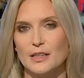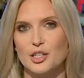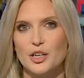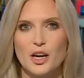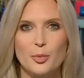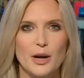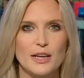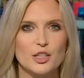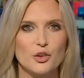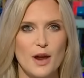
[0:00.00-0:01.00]
The share
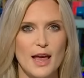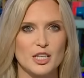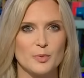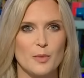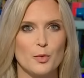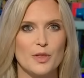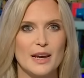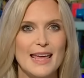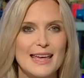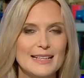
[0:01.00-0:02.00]
price crashed by more
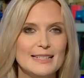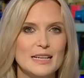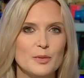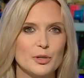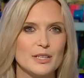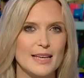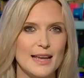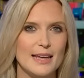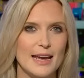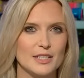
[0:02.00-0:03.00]
than
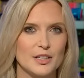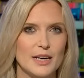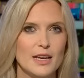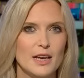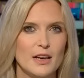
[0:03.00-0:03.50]
18% yesterday,